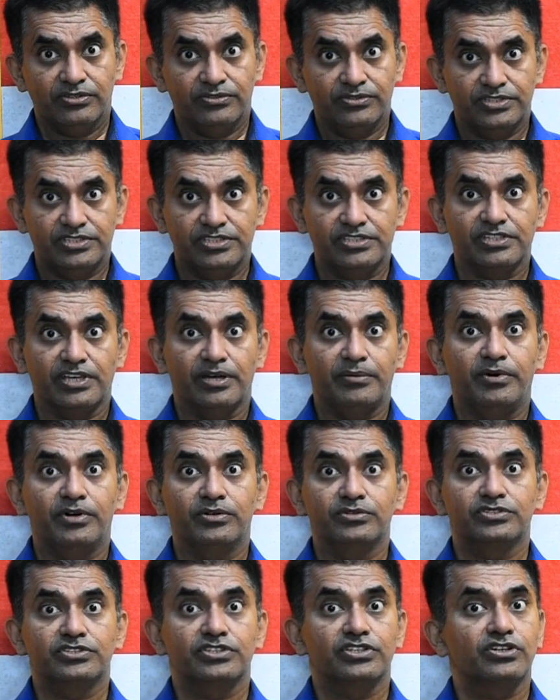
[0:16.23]
which is
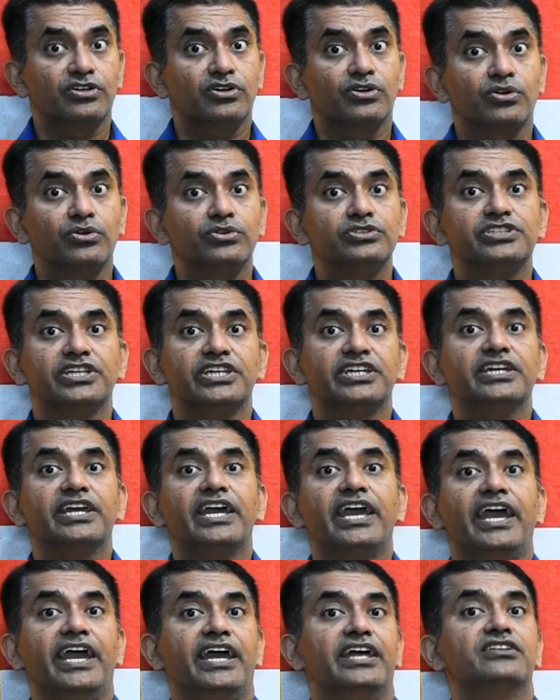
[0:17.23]
about
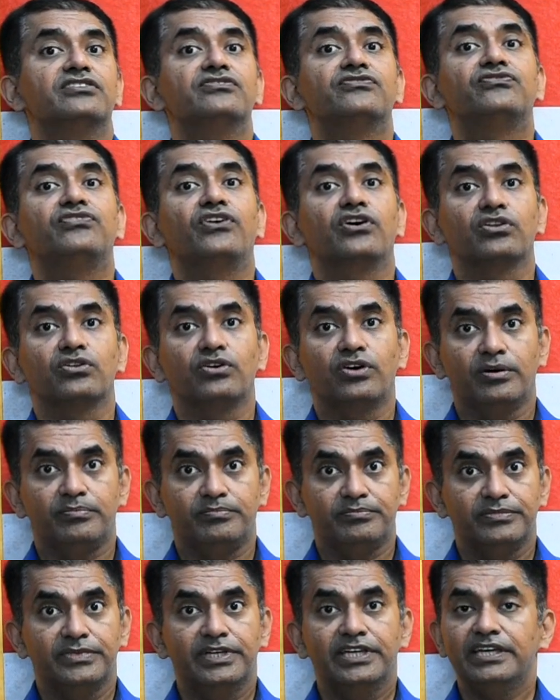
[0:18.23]
closing and
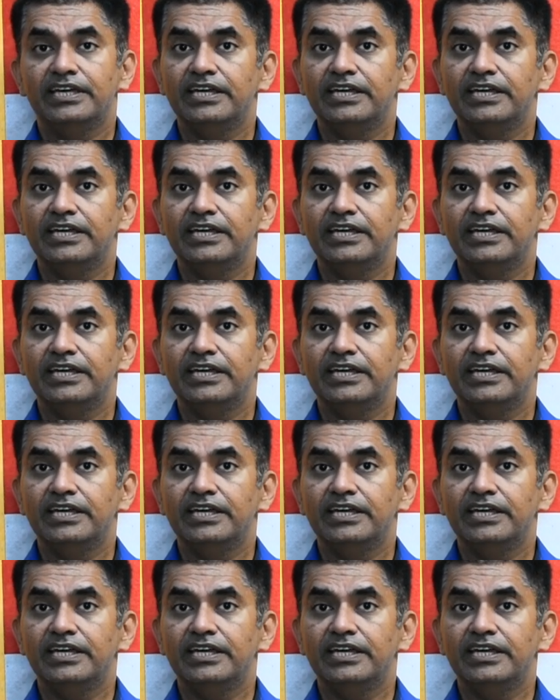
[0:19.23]
follow-up.